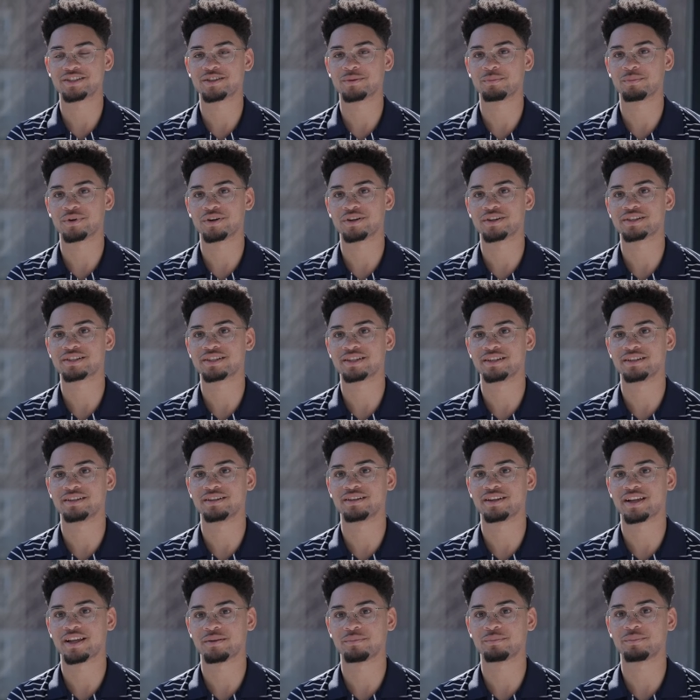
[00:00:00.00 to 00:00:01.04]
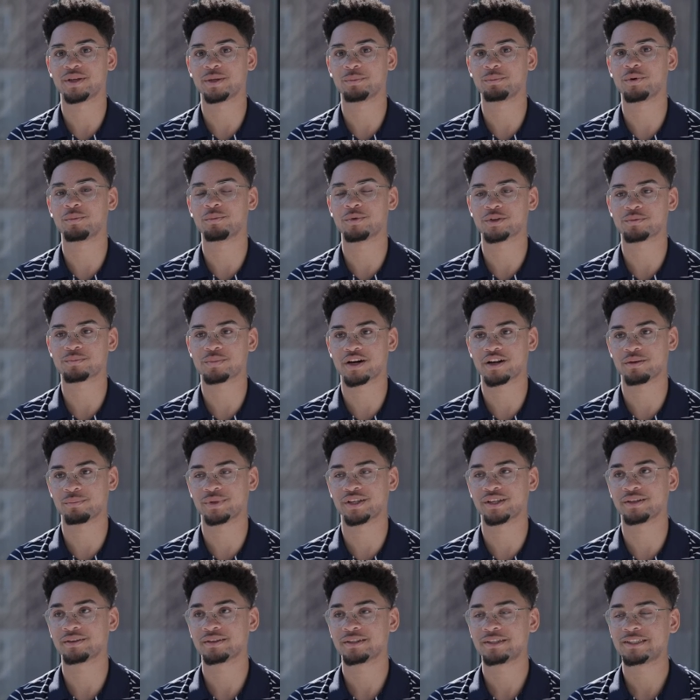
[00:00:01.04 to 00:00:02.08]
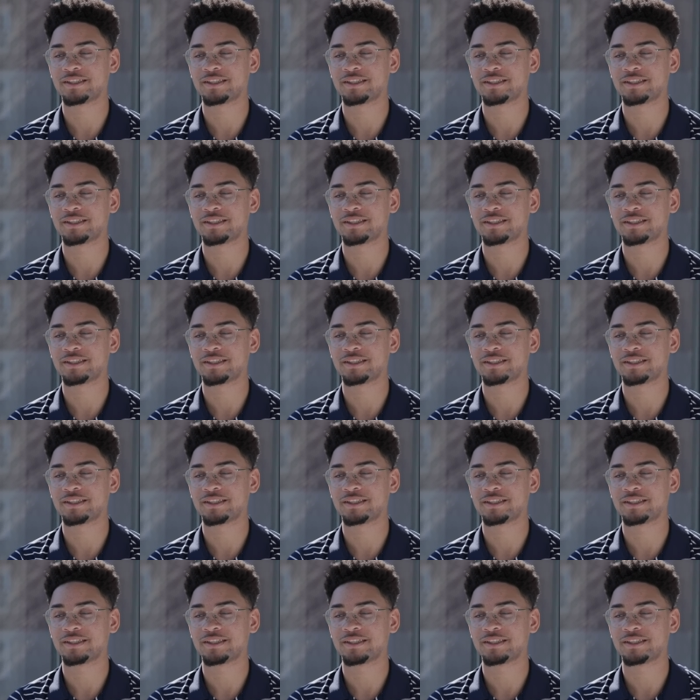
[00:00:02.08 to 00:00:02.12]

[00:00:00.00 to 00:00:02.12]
the person and people most proud of me